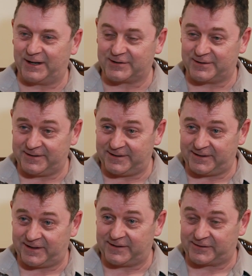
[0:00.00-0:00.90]
actually
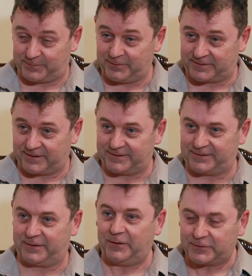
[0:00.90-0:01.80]
uh, spoke at
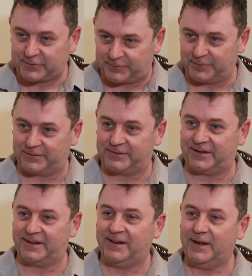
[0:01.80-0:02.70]
the Oxford
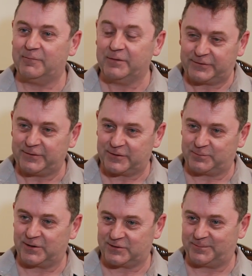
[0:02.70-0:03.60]
uh, Research
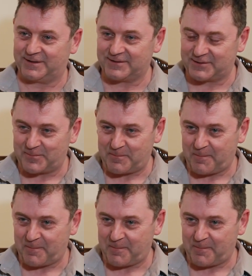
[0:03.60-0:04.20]
Workshop, didn't you?